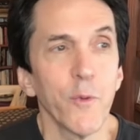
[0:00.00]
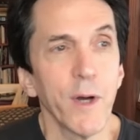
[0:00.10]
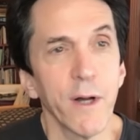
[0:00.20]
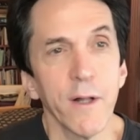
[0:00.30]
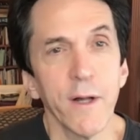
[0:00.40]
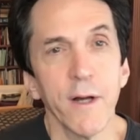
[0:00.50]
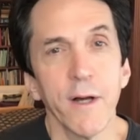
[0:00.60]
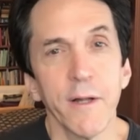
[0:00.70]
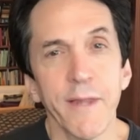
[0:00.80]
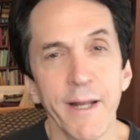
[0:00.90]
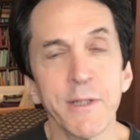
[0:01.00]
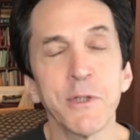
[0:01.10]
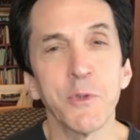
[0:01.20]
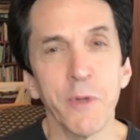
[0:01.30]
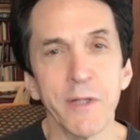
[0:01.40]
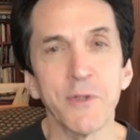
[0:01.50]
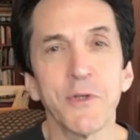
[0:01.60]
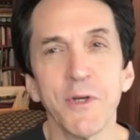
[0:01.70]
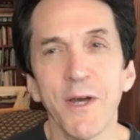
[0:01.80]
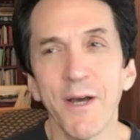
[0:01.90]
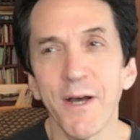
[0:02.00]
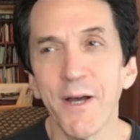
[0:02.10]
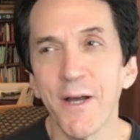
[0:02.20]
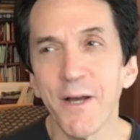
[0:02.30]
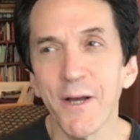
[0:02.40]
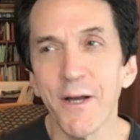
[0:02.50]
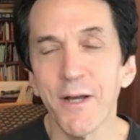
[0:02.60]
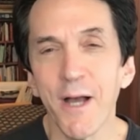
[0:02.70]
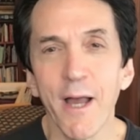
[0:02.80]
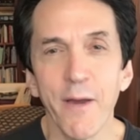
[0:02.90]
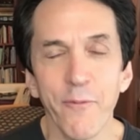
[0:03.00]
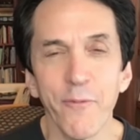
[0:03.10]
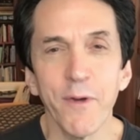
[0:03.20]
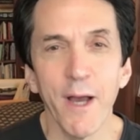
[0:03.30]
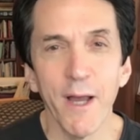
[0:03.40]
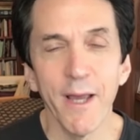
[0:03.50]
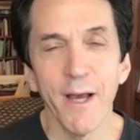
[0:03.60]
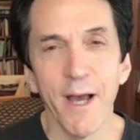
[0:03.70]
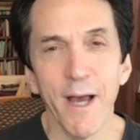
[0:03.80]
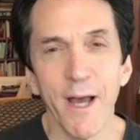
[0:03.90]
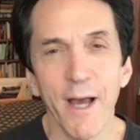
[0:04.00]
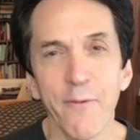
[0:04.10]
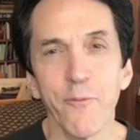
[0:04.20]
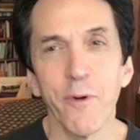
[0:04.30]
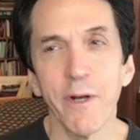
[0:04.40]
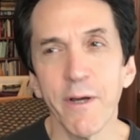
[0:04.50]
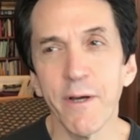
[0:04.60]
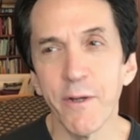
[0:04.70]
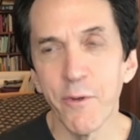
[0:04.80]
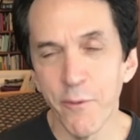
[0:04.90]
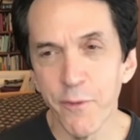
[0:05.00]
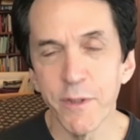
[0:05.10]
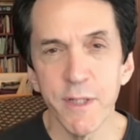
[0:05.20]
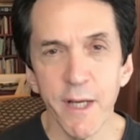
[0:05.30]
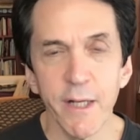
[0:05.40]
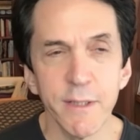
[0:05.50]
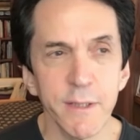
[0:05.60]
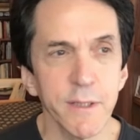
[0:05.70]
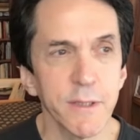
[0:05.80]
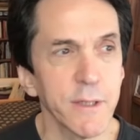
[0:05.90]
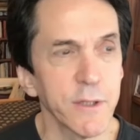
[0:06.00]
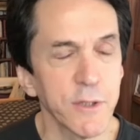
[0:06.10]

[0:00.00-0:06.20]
Well, uh, that is a switch. Uh, uh, I have I have run a, an orphanage in Haiti since uh,